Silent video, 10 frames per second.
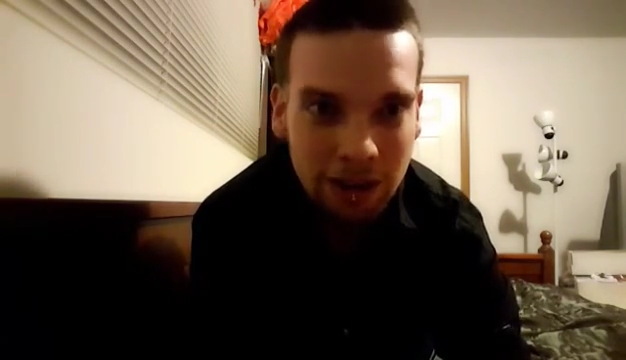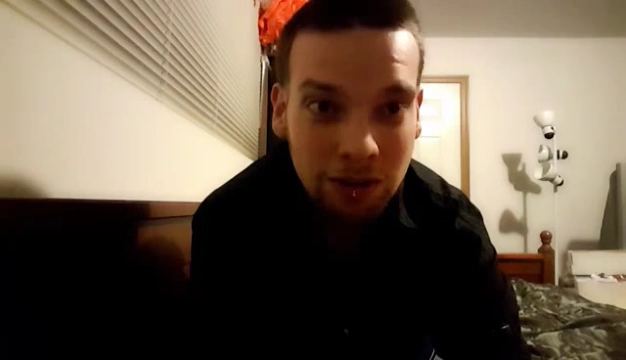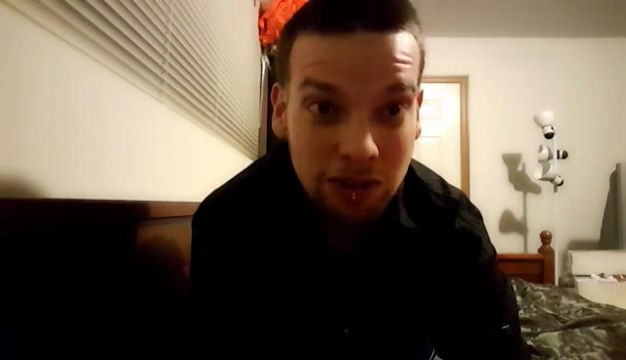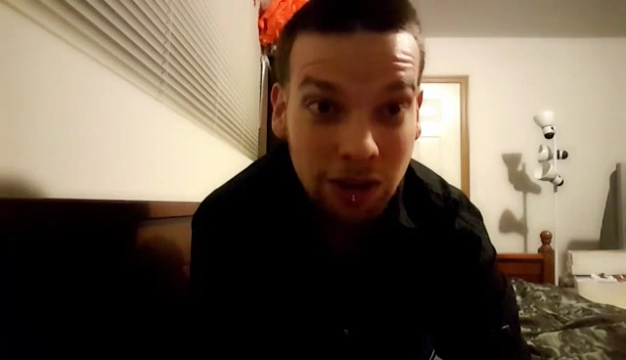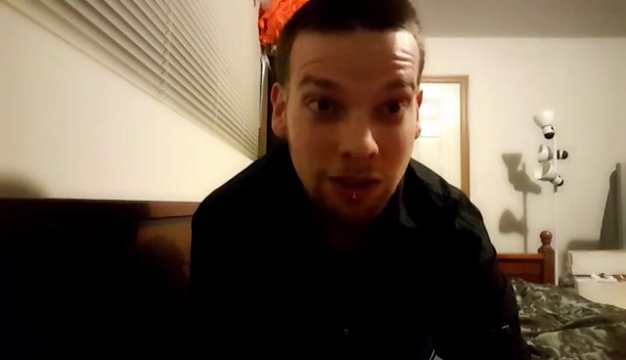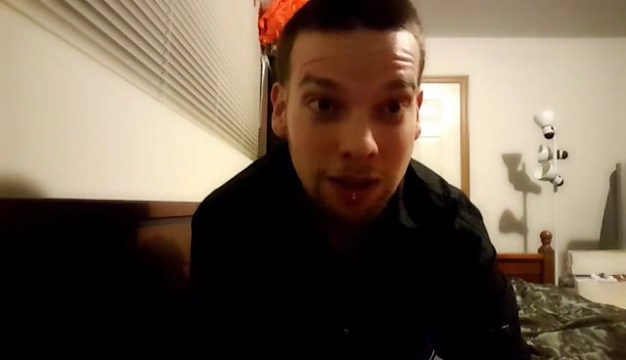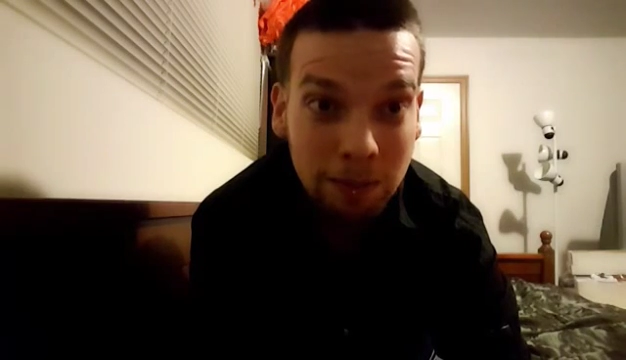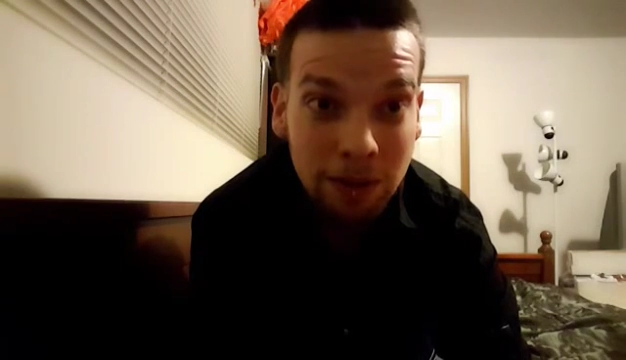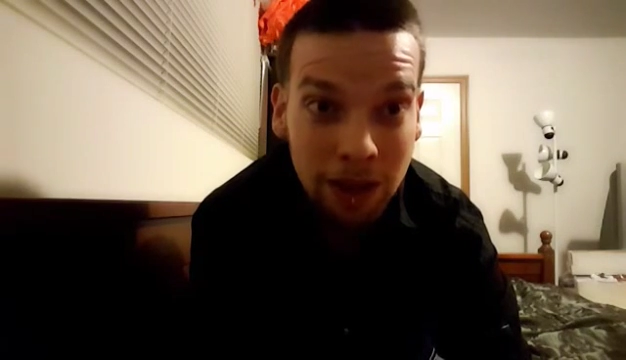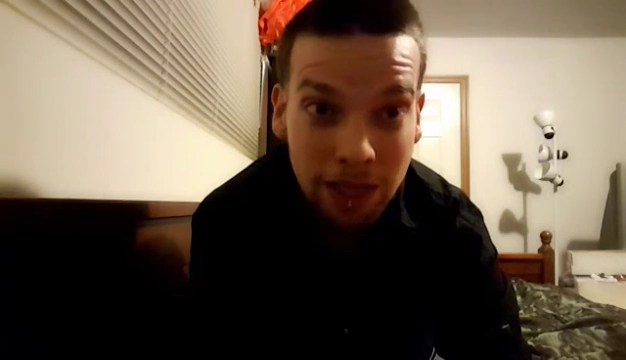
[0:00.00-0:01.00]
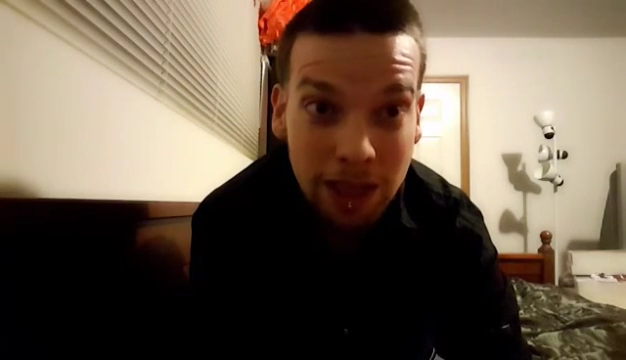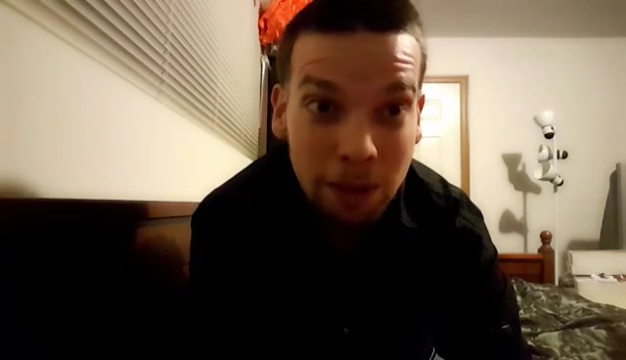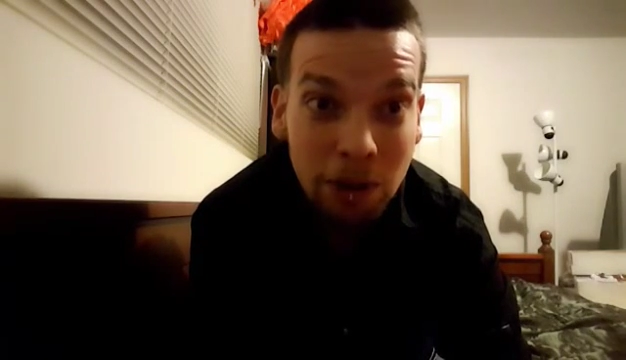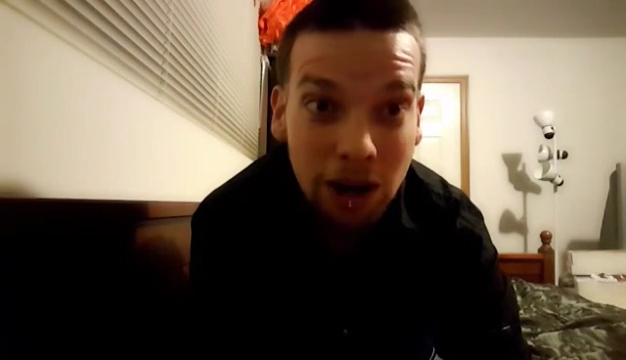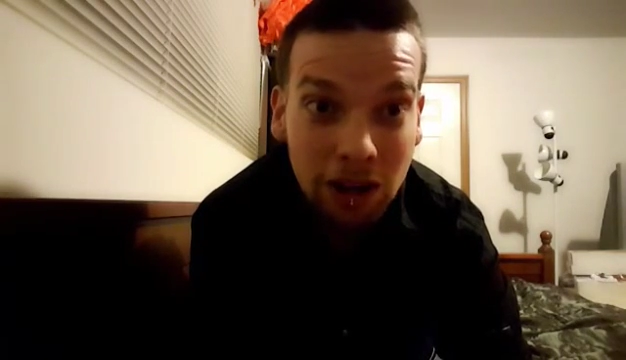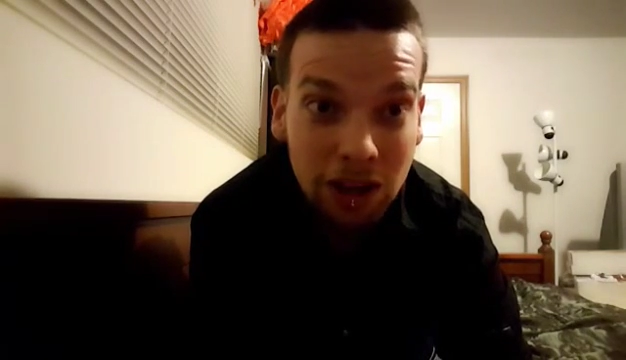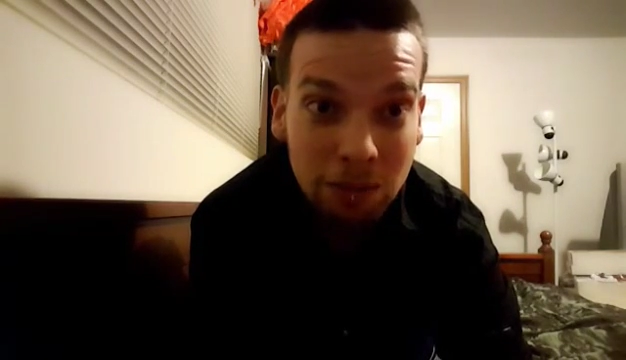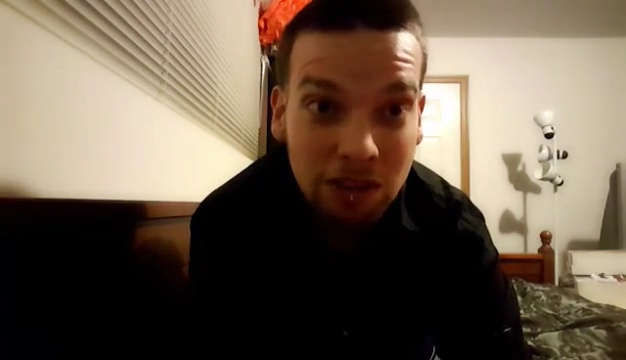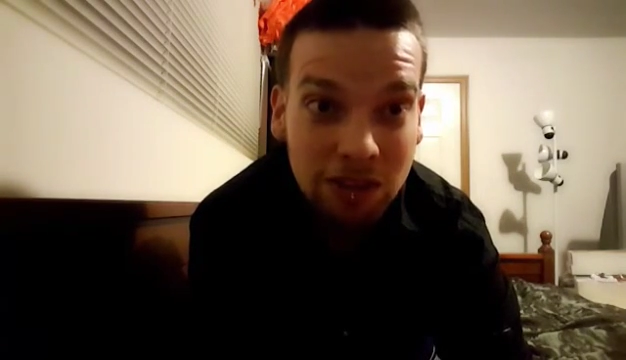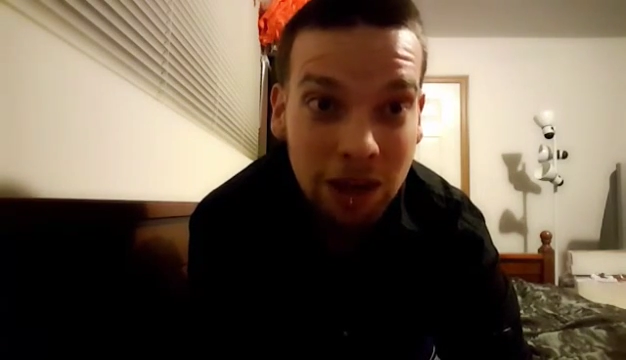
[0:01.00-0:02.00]
and tell them the
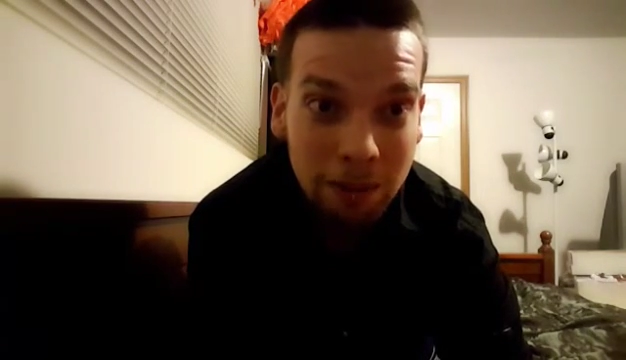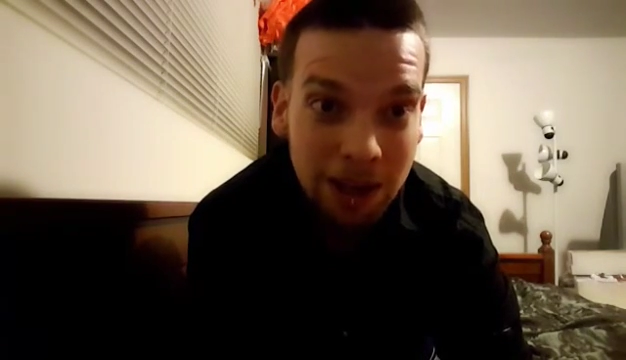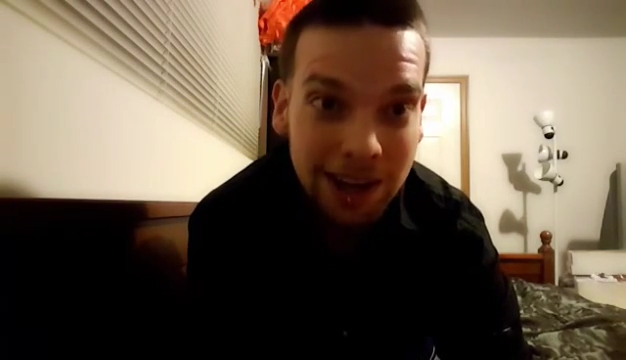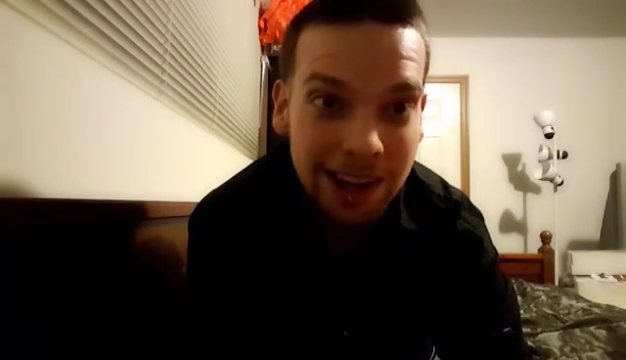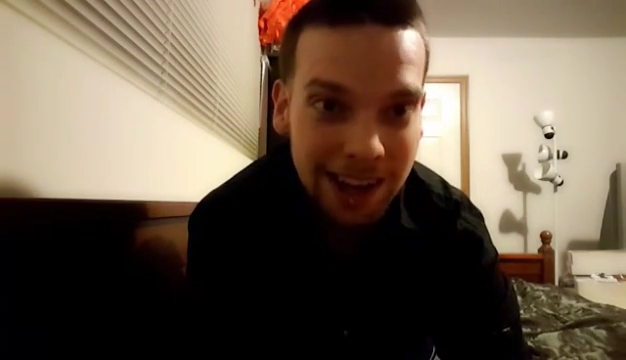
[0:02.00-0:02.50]
apocalypse is coming